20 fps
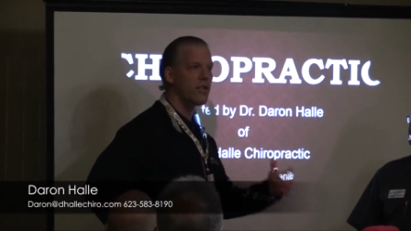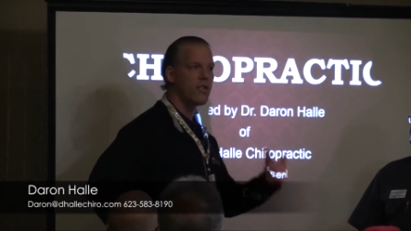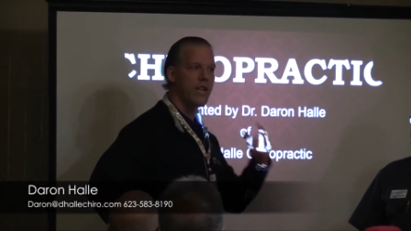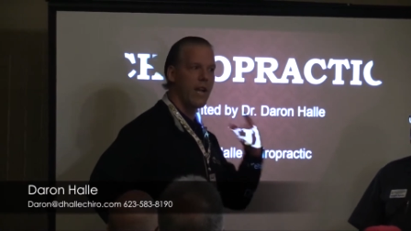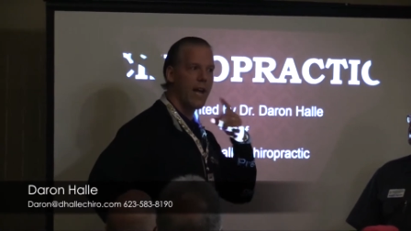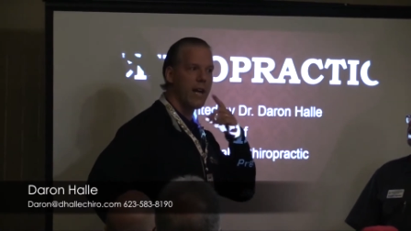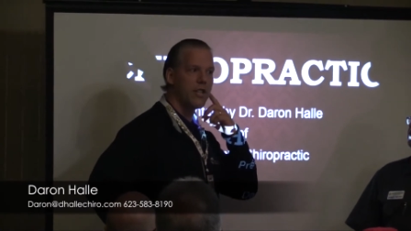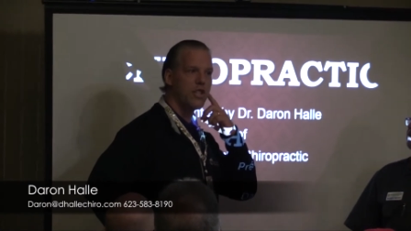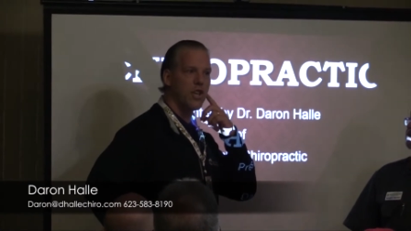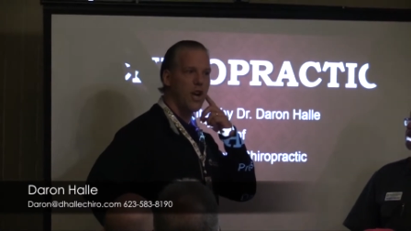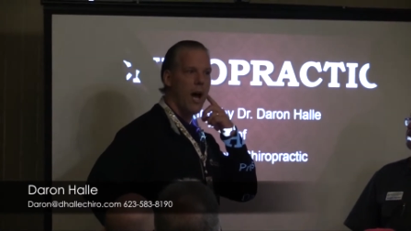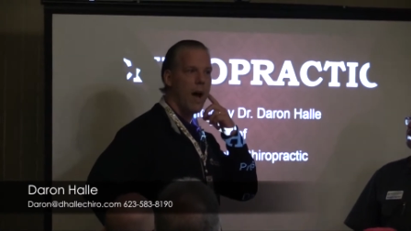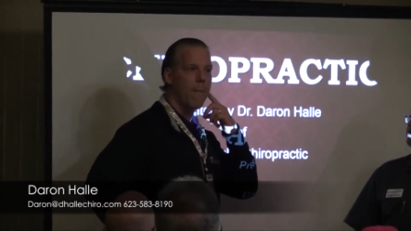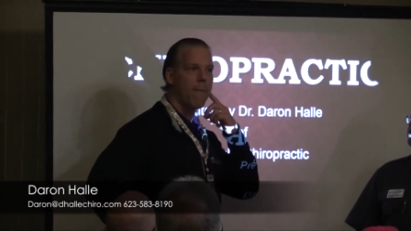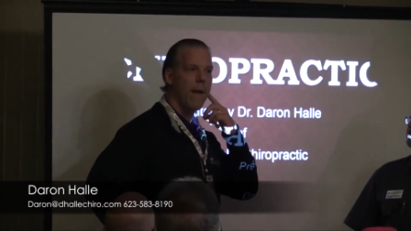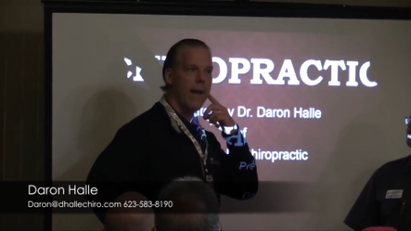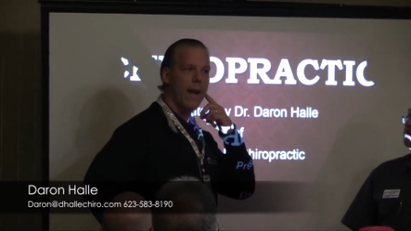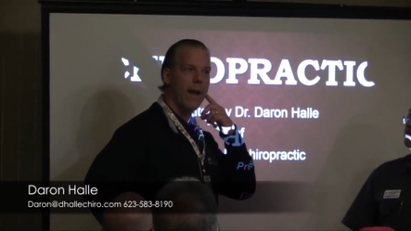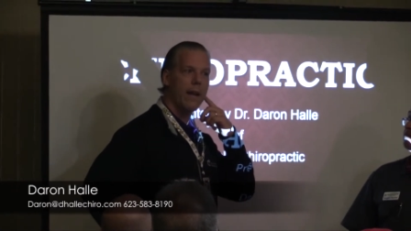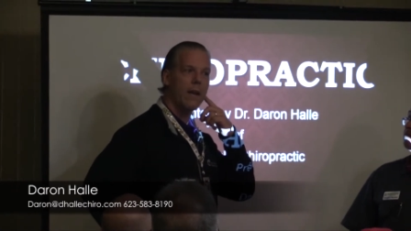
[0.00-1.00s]
She had jaw
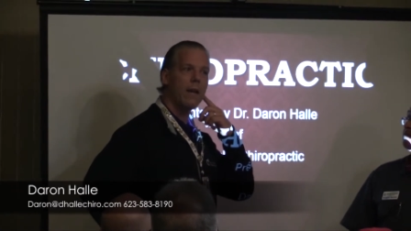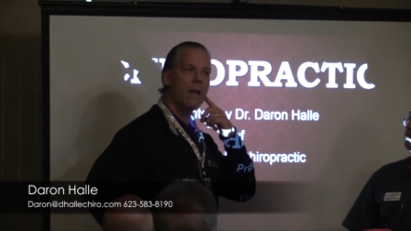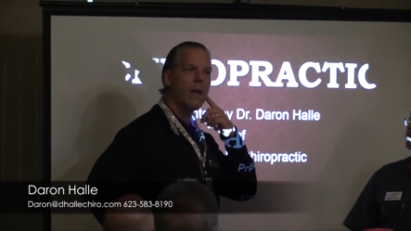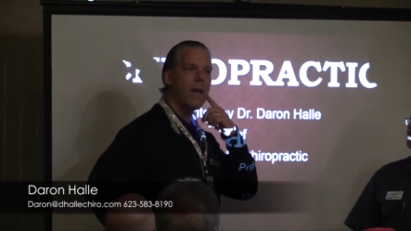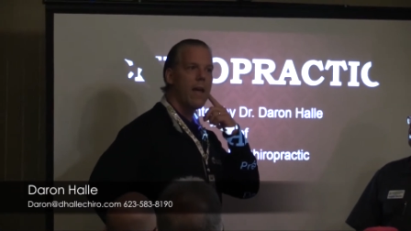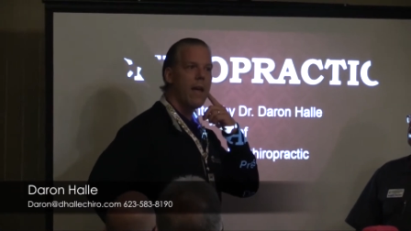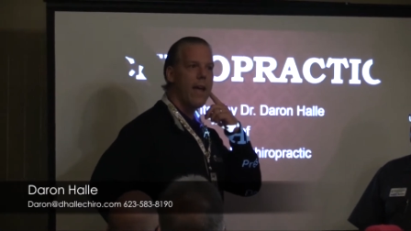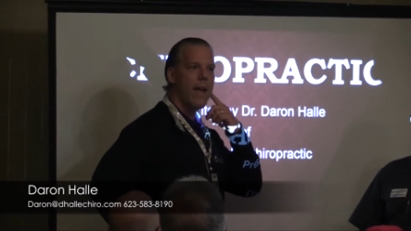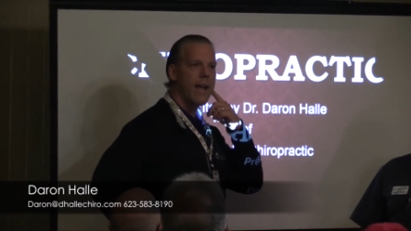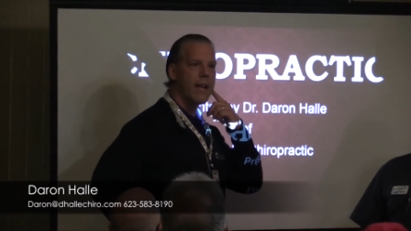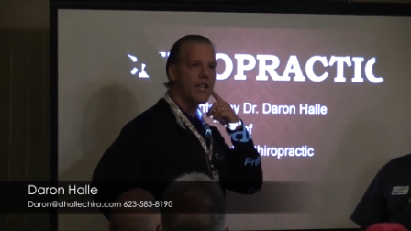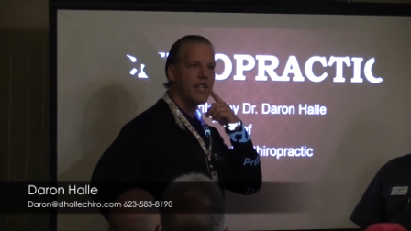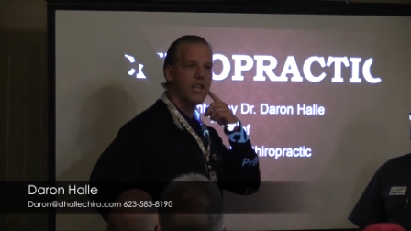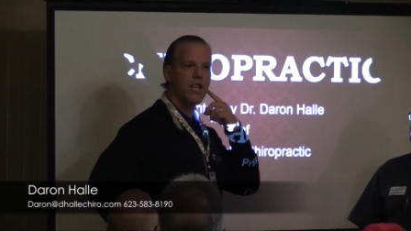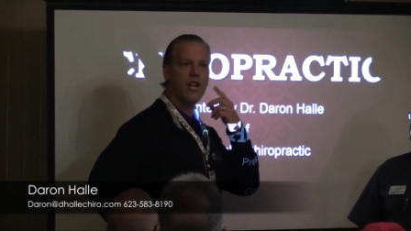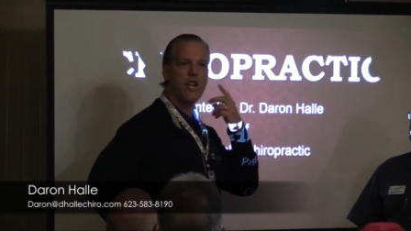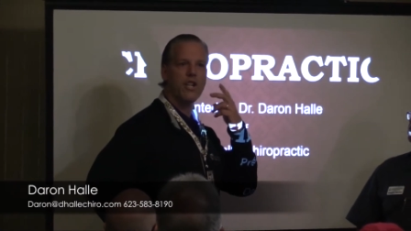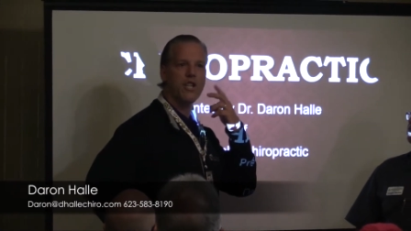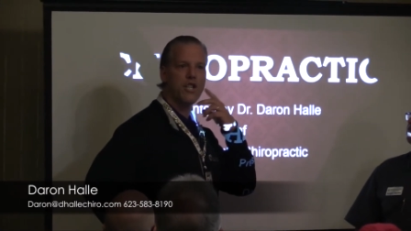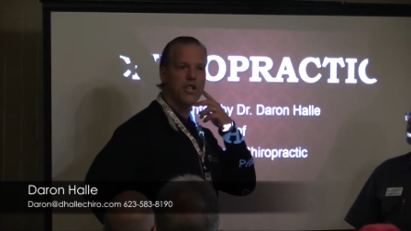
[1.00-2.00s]
pain and she
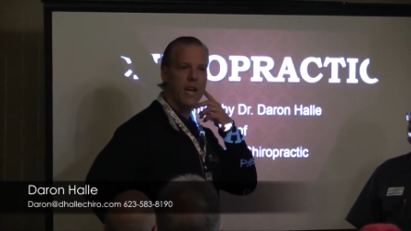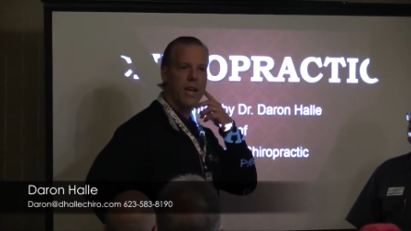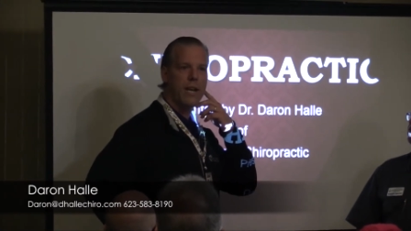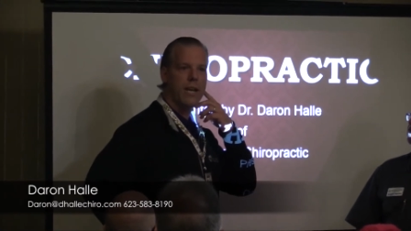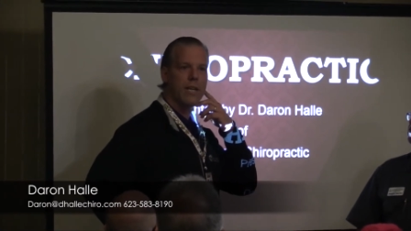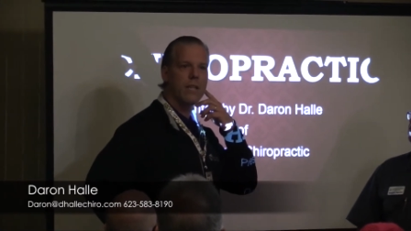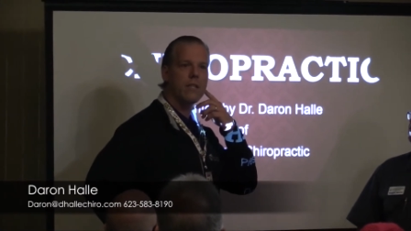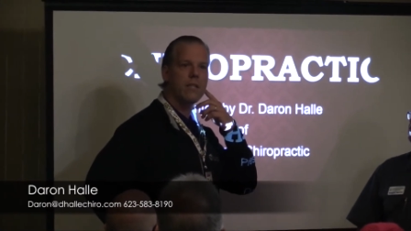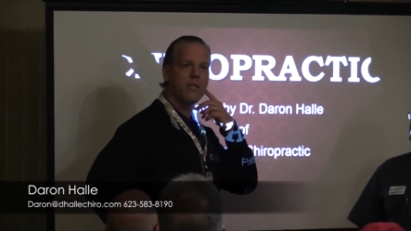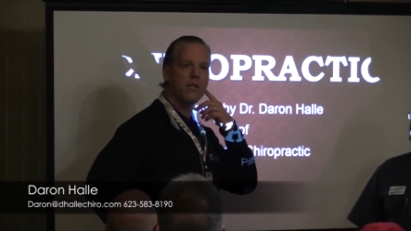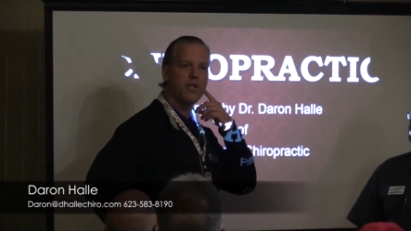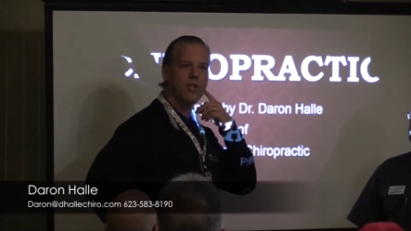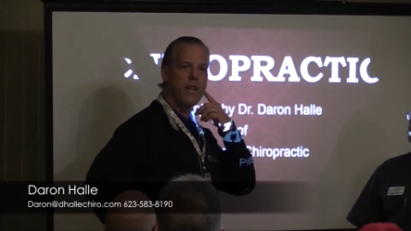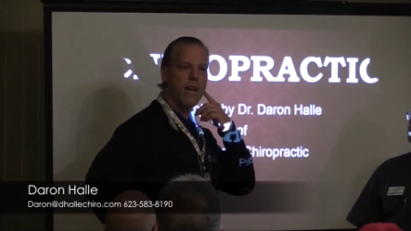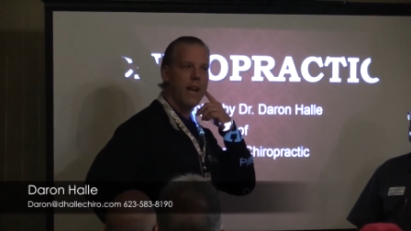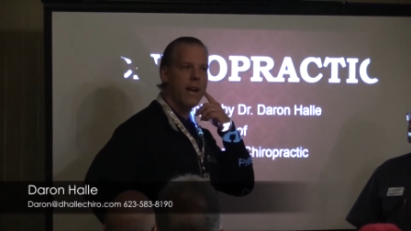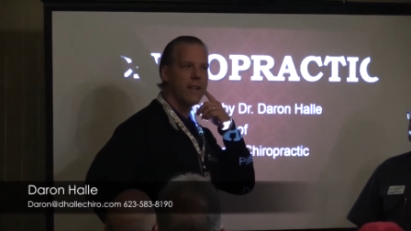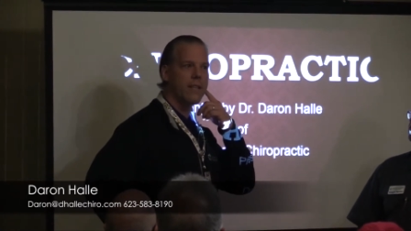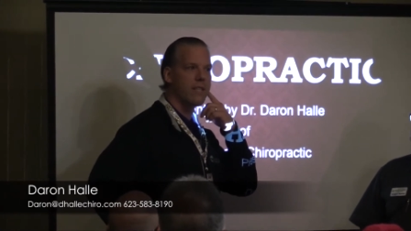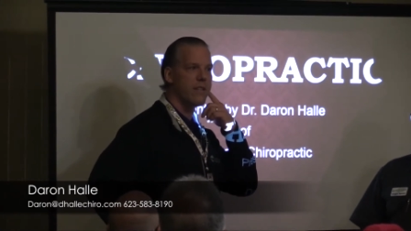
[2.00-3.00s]
couldn't shake it, so she
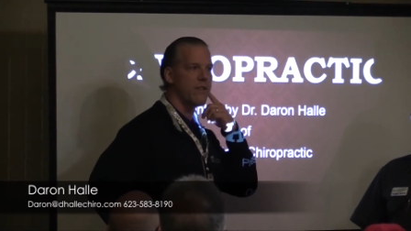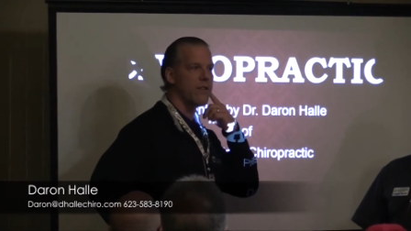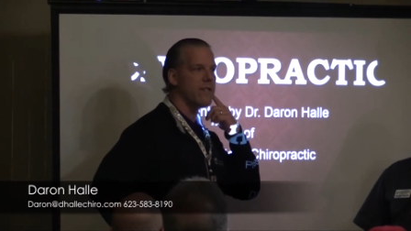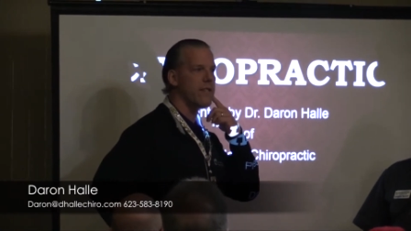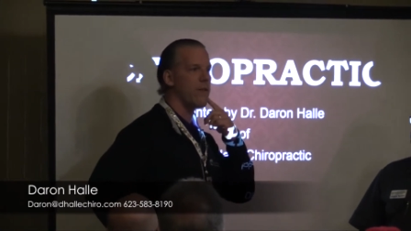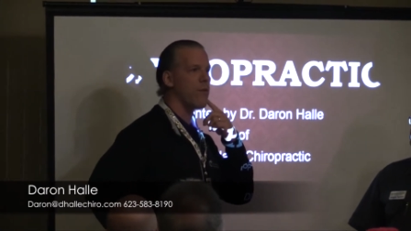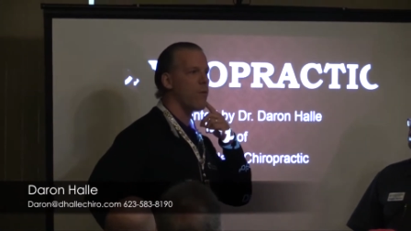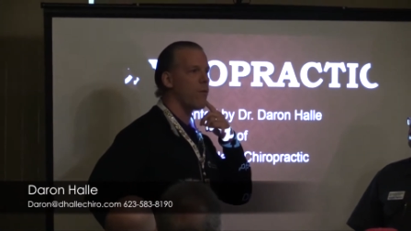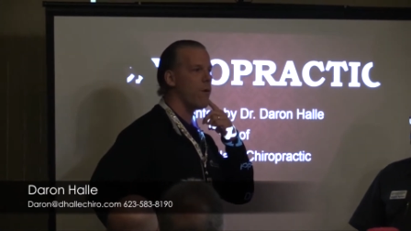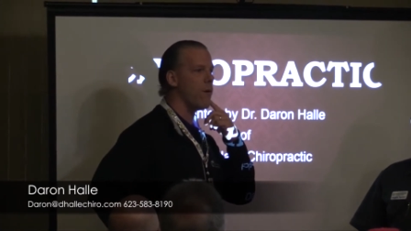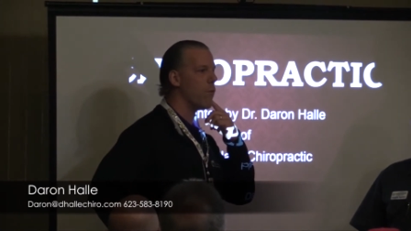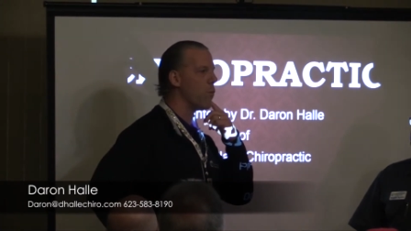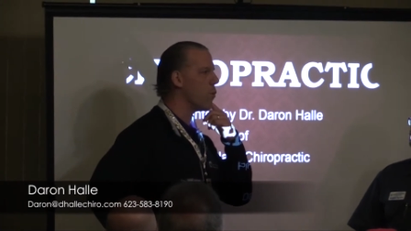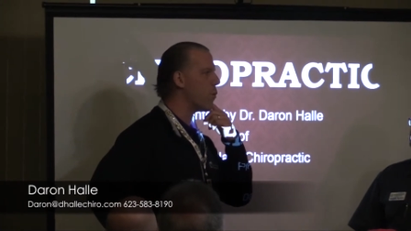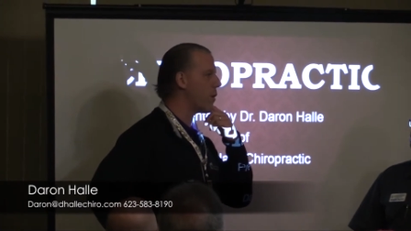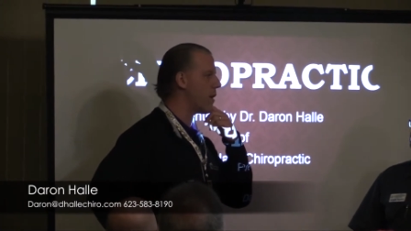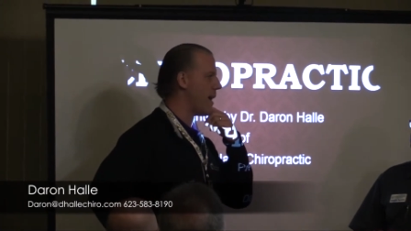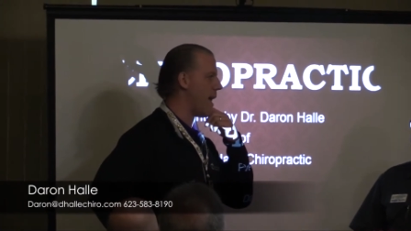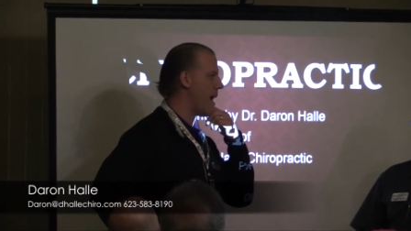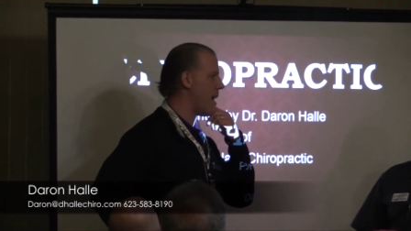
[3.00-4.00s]
had a series of 3
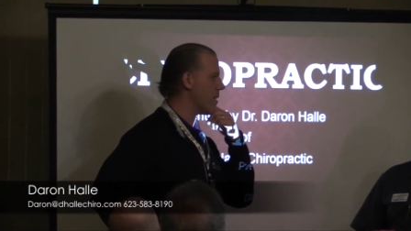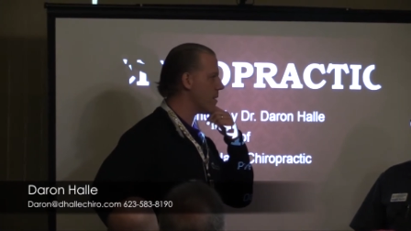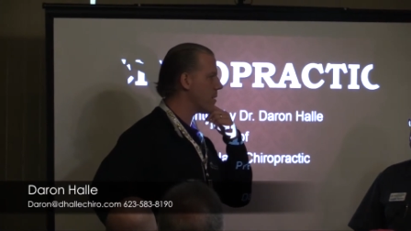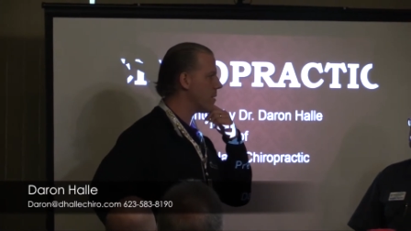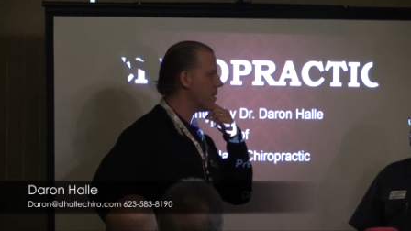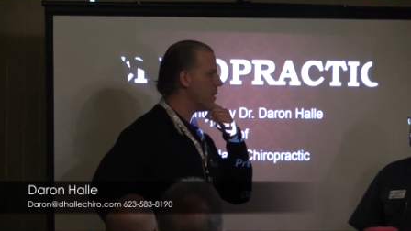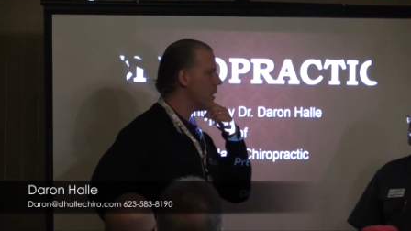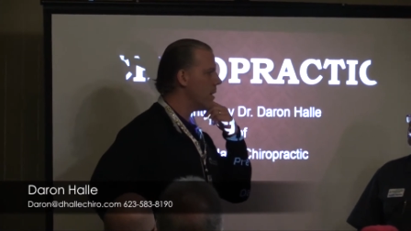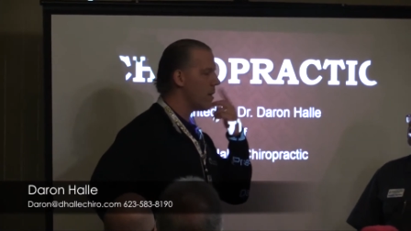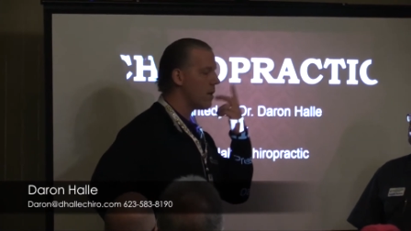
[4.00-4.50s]
root canals.